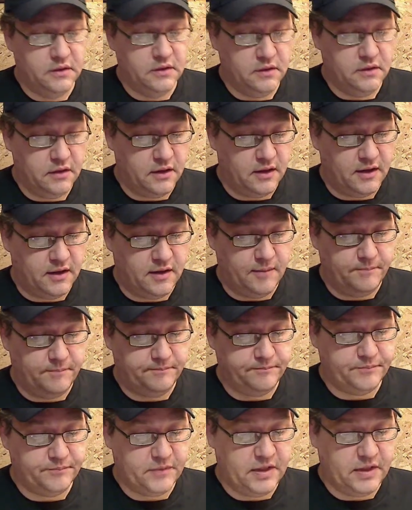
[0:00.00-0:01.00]

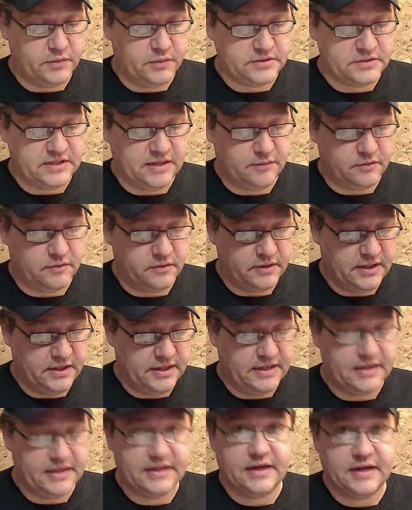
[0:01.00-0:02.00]
he
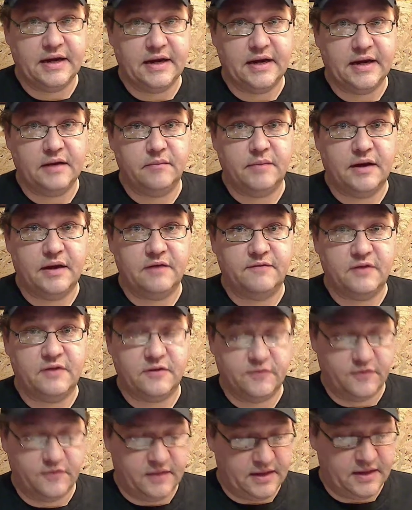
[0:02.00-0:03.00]
didn't get any benefits for
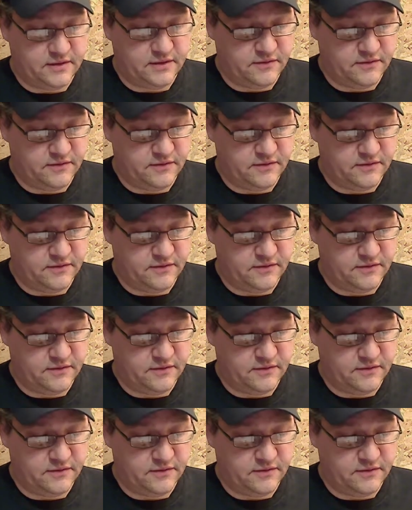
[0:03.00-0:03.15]
that.